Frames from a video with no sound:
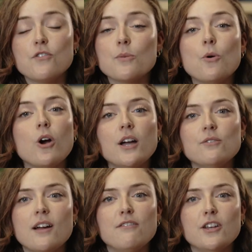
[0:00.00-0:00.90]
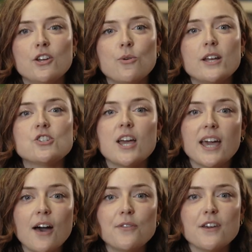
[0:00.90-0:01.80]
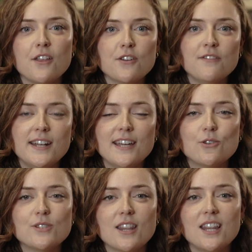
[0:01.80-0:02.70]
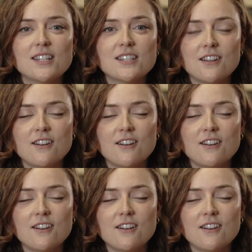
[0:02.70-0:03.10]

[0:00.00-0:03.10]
For more on revenue, check out the other videos in this